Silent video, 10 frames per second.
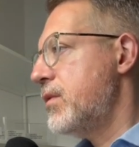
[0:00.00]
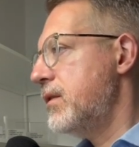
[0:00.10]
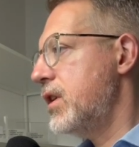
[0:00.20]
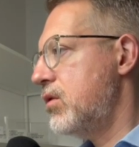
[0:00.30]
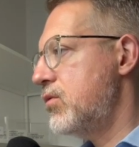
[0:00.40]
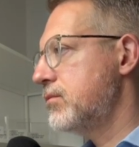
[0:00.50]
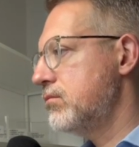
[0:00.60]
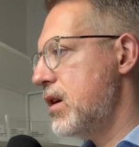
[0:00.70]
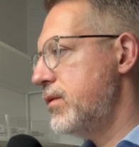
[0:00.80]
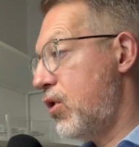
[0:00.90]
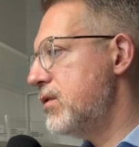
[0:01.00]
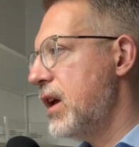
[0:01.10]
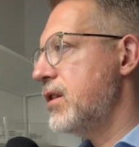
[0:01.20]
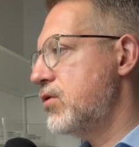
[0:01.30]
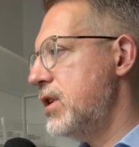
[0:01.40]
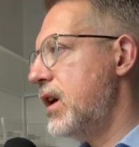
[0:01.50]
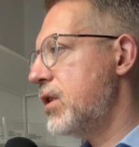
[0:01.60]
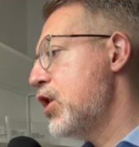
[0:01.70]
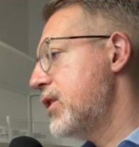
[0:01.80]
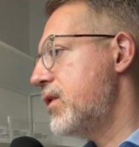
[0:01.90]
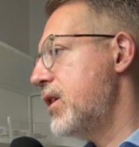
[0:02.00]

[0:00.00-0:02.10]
integrating it into their daily tasks.